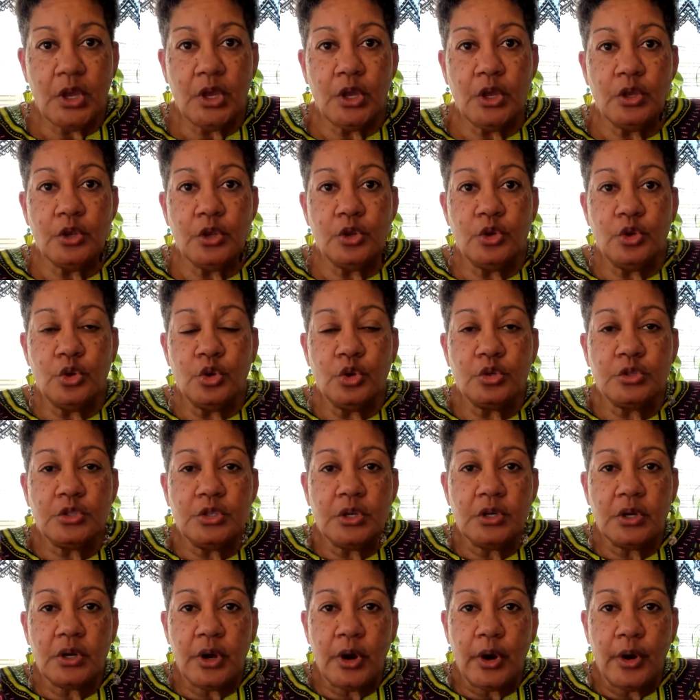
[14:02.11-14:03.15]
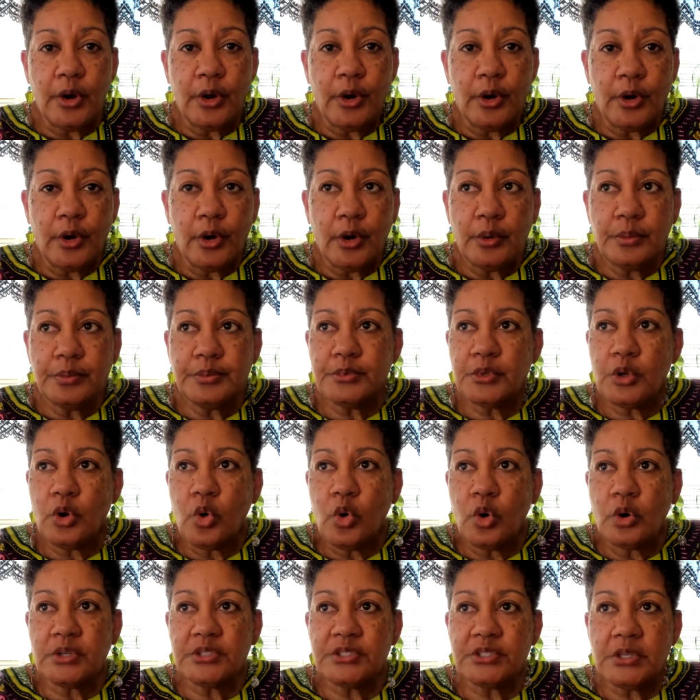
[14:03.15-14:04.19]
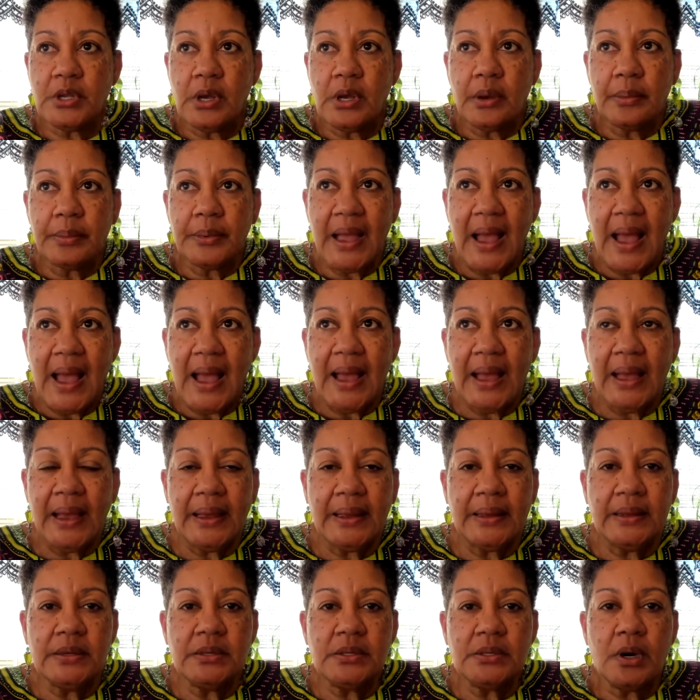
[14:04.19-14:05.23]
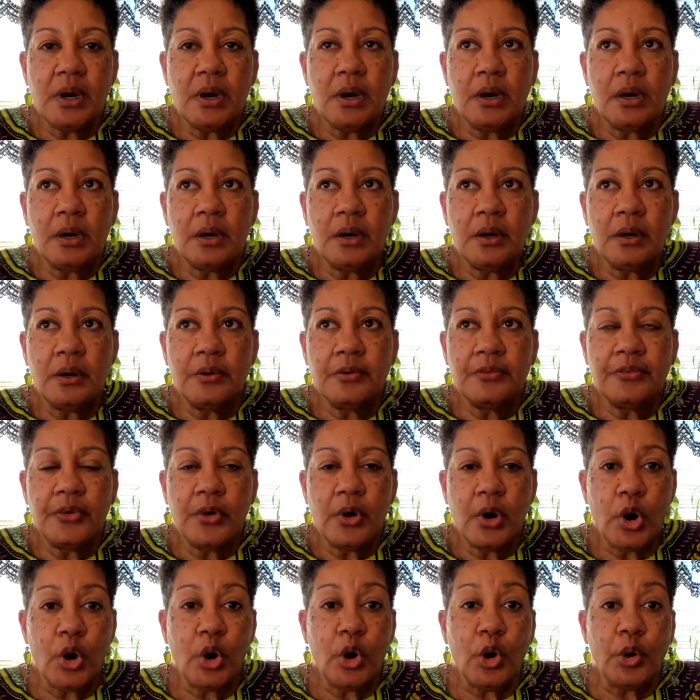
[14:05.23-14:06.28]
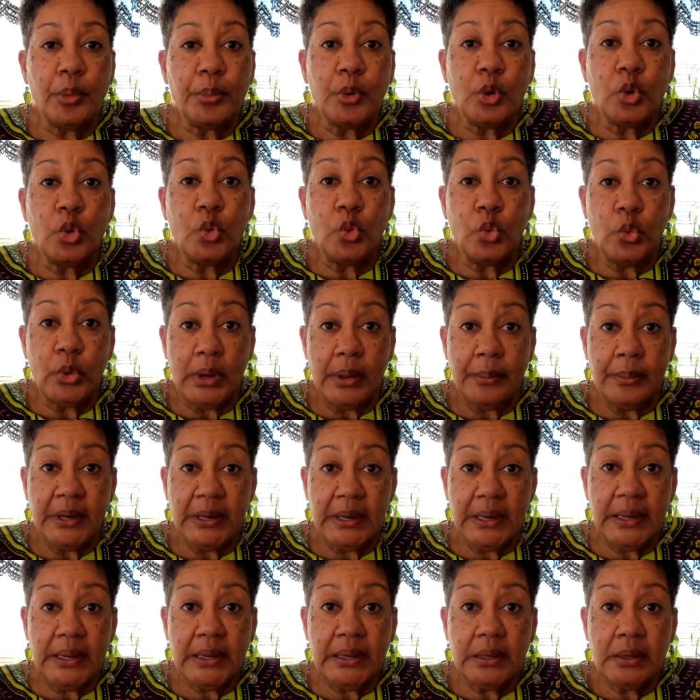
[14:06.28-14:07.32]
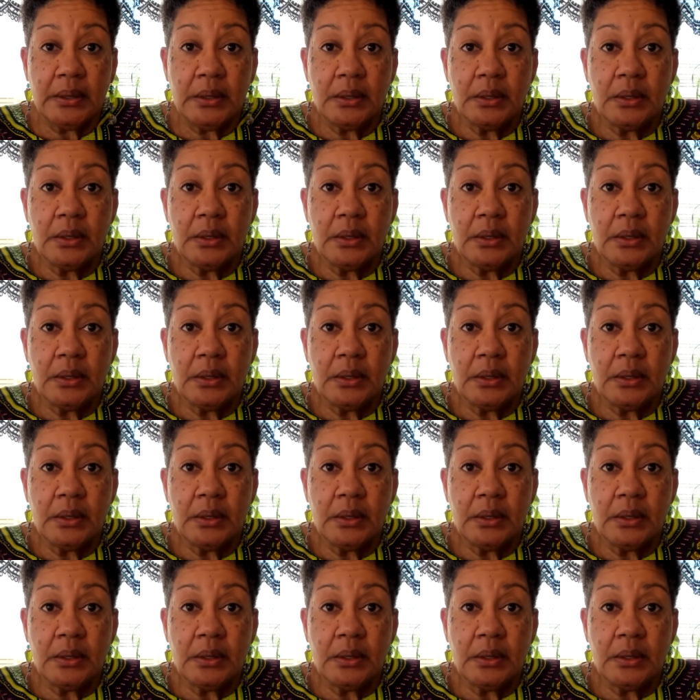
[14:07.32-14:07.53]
You took herbs or some kind of herbal remedy